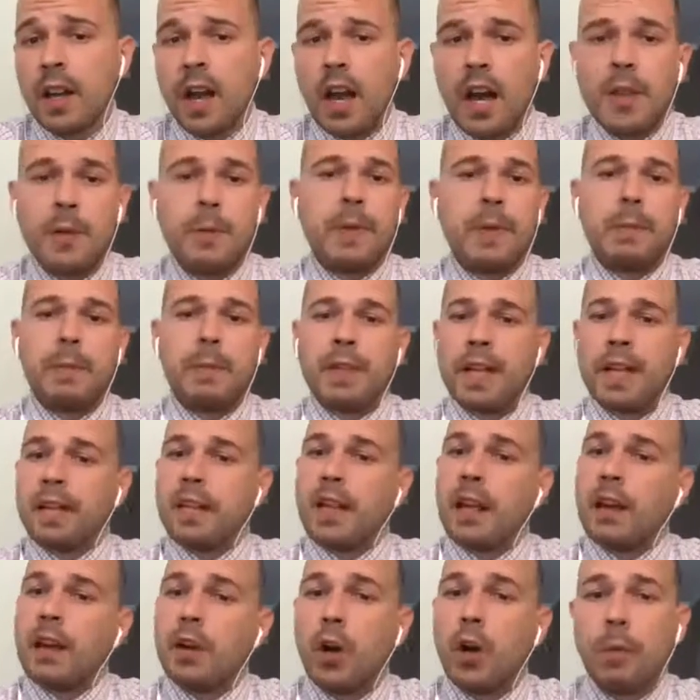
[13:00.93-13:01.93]
Other people, like
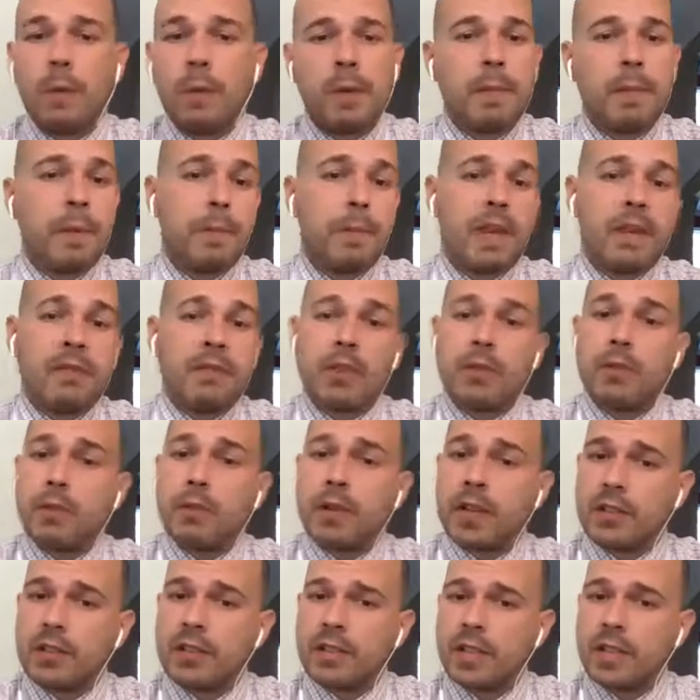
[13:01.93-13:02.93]
glaucoma, might be every
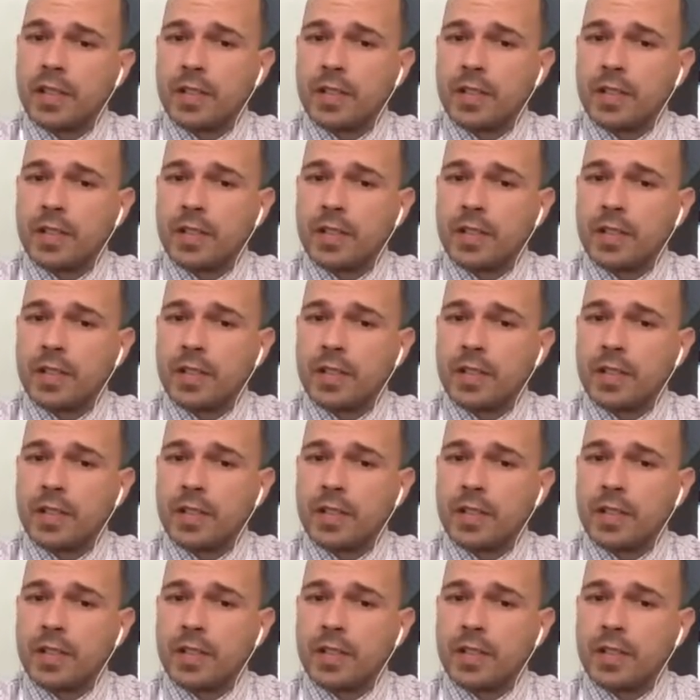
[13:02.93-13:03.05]
3 or 6